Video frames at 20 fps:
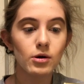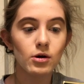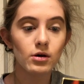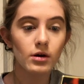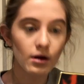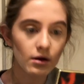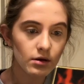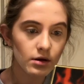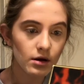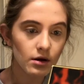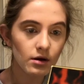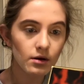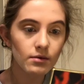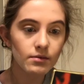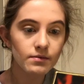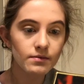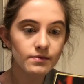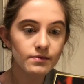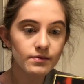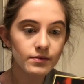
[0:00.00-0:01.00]
mirror down here.
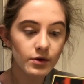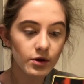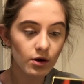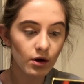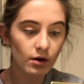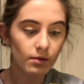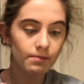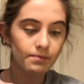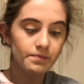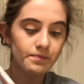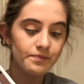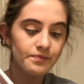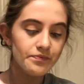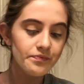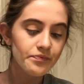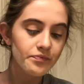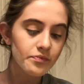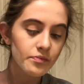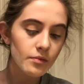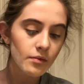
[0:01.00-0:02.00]

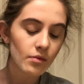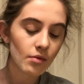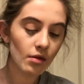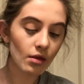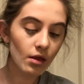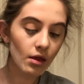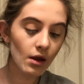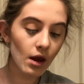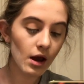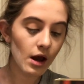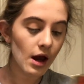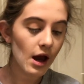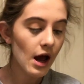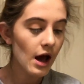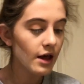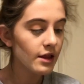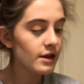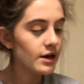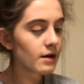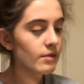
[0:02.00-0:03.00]
Okay.
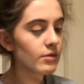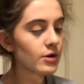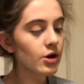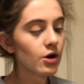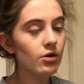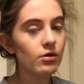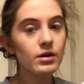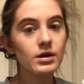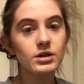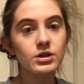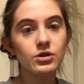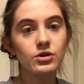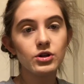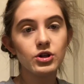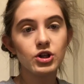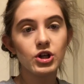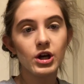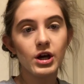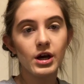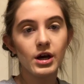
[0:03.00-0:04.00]
And then I'm going to go into the
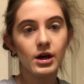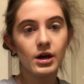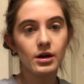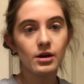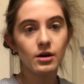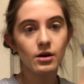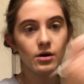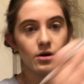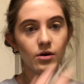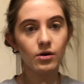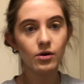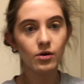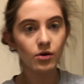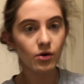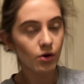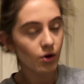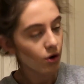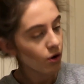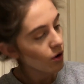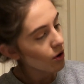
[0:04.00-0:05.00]
shade
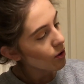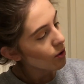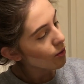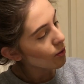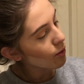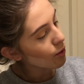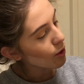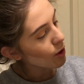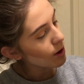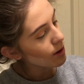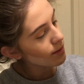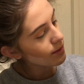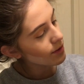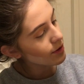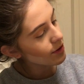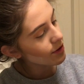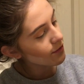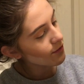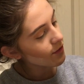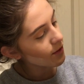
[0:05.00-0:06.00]

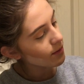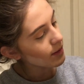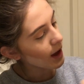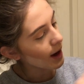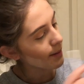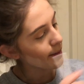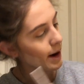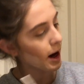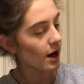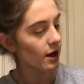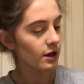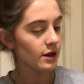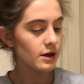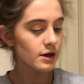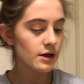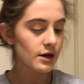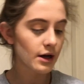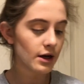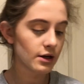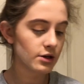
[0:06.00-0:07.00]
Warmth from that
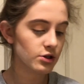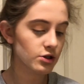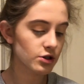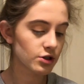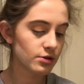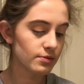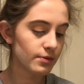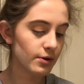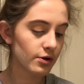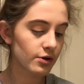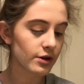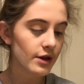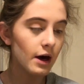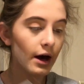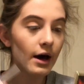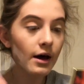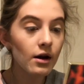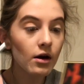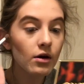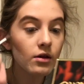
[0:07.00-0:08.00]
palette and just build
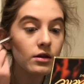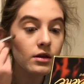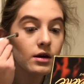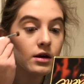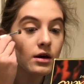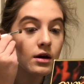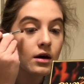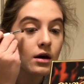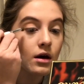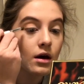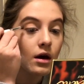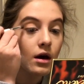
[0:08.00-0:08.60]
that on the